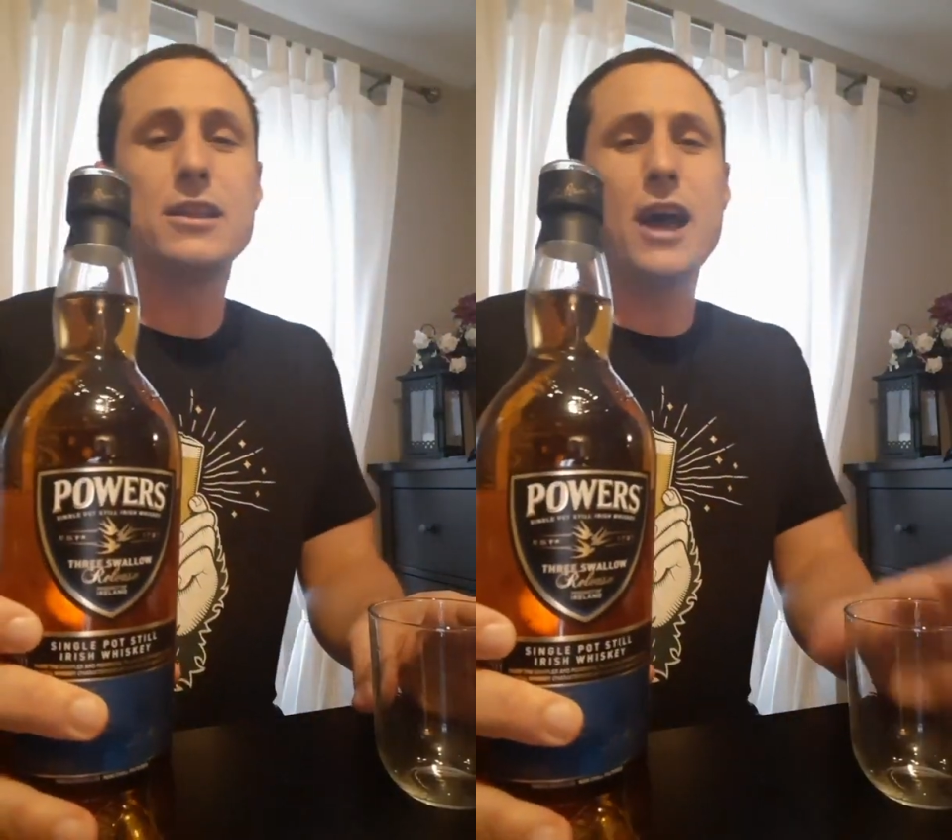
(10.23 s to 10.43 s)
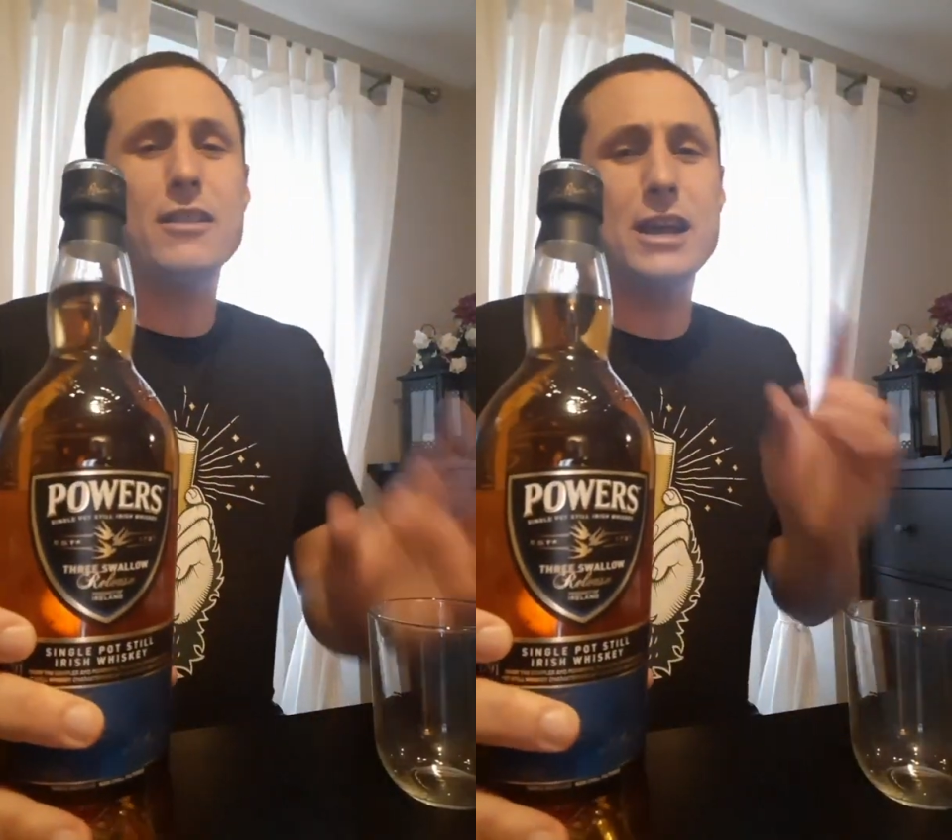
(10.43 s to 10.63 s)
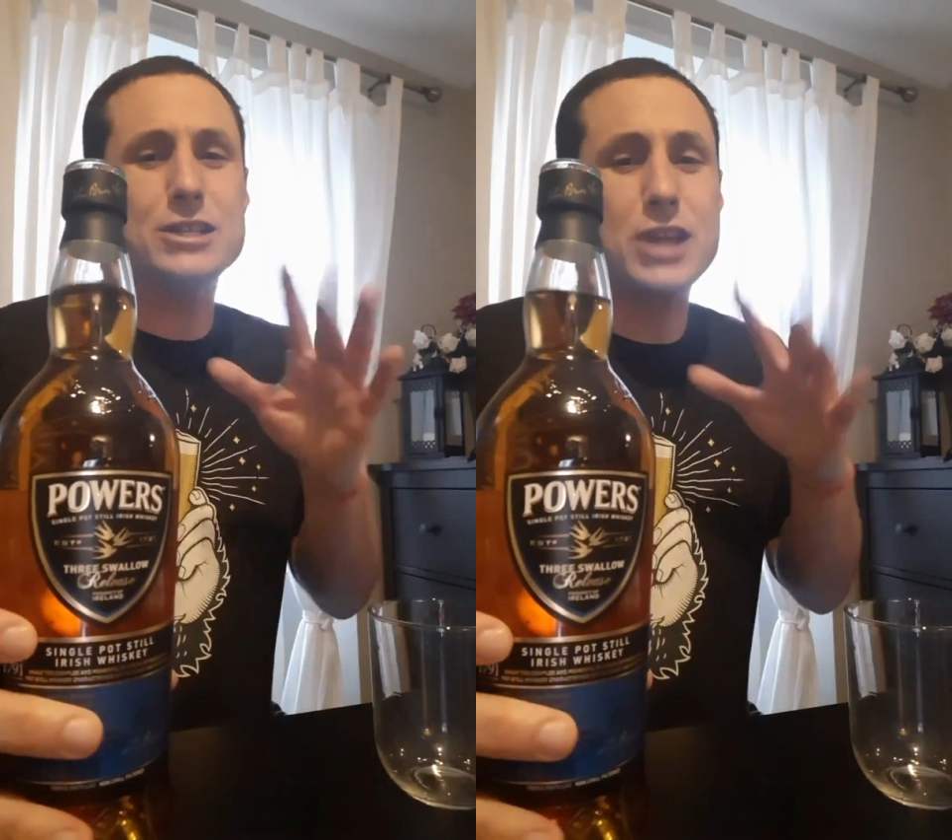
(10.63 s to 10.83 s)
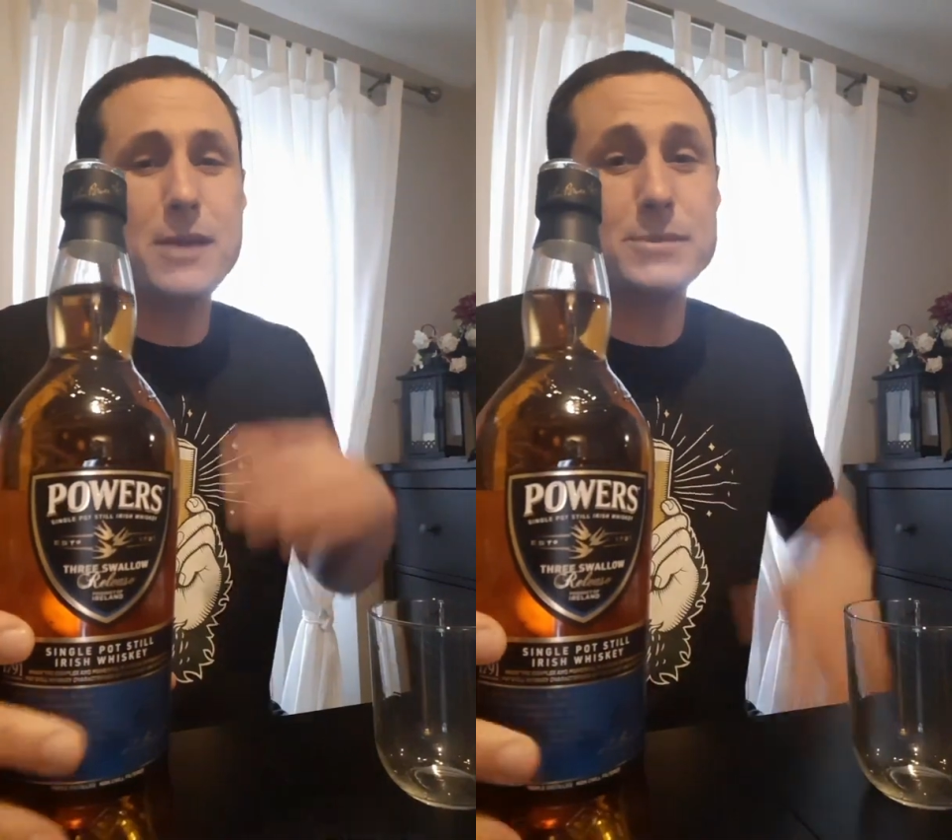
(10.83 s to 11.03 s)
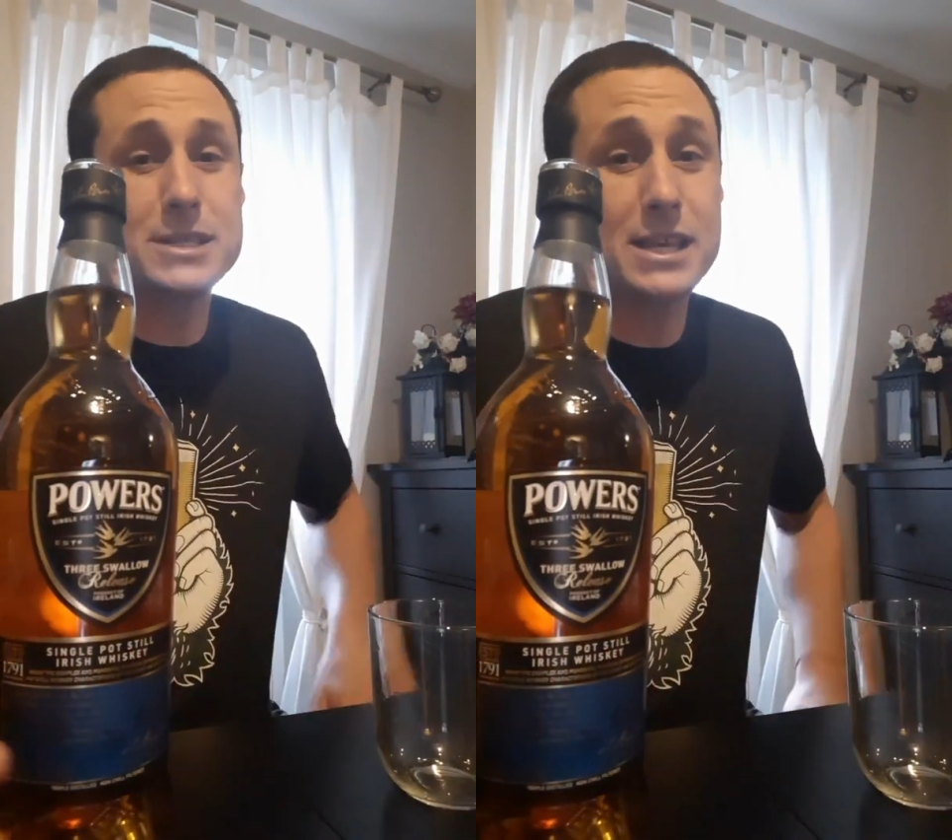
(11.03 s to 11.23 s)
not like
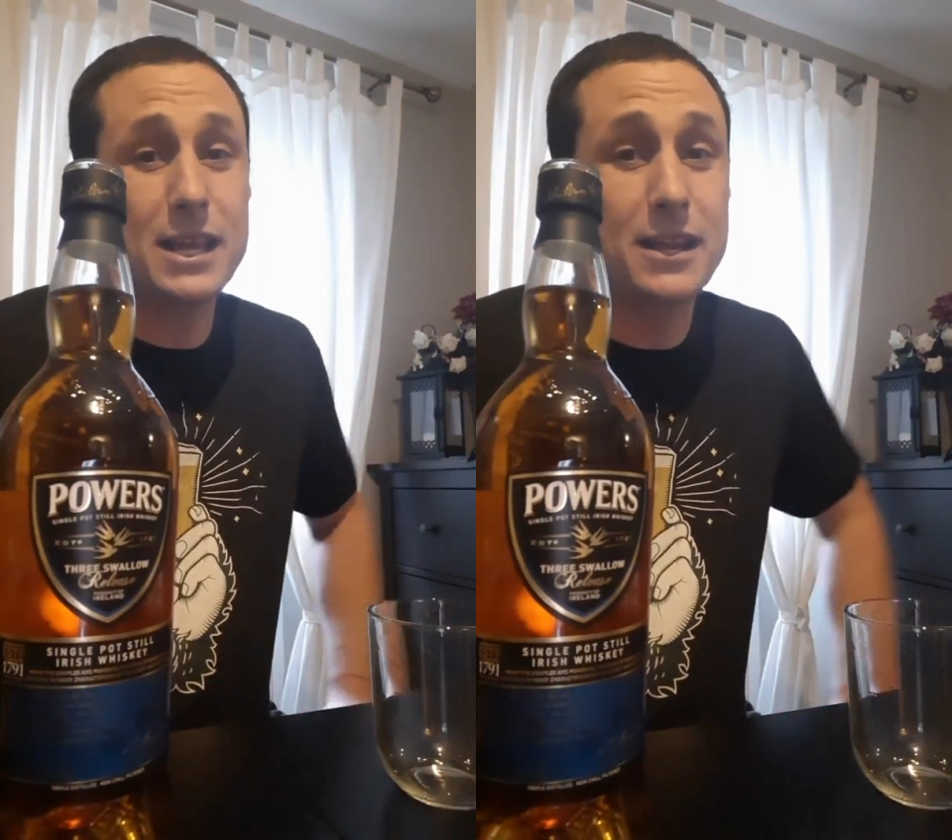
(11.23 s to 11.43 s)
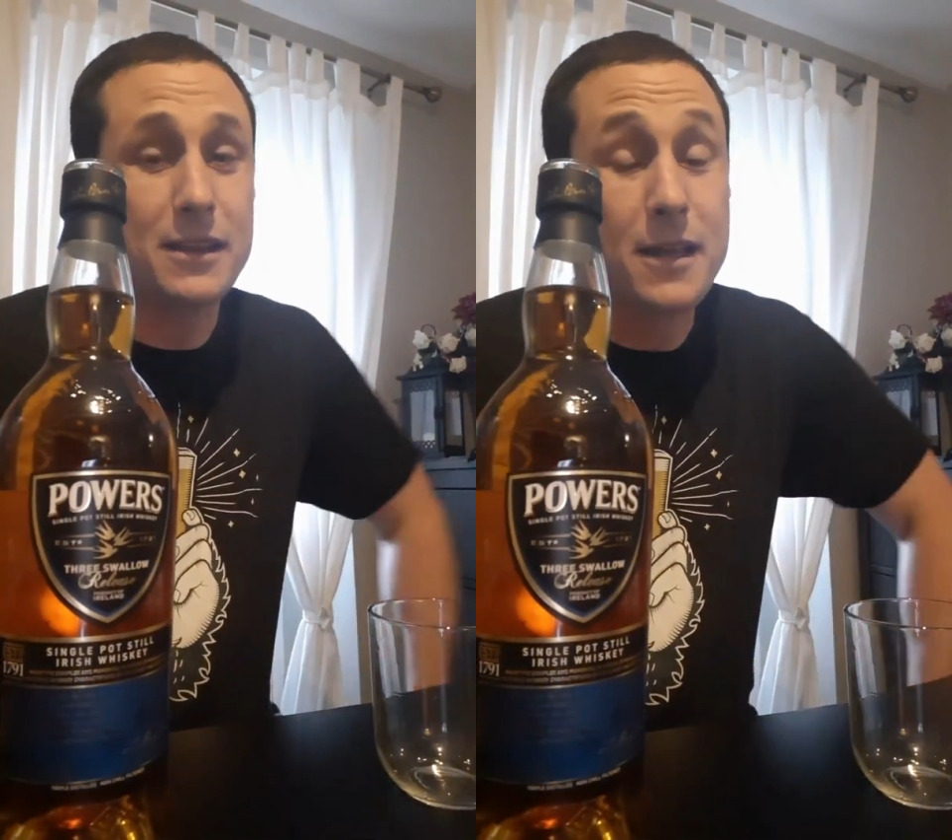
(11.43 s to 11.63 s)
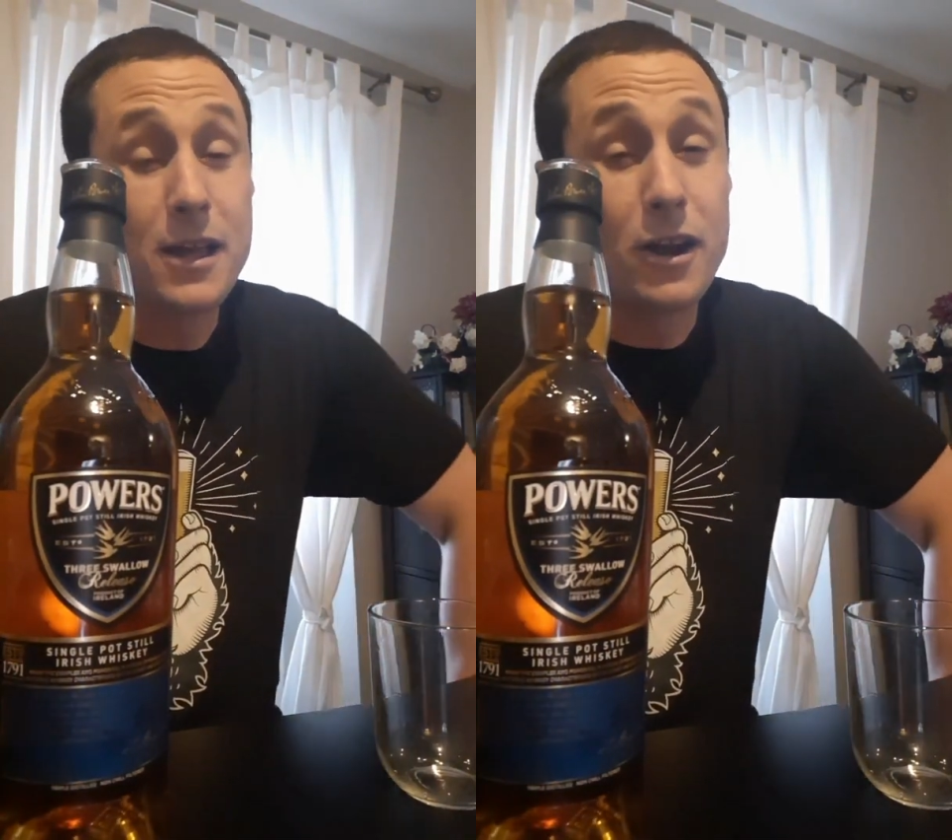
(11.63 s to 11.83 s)
Jameson,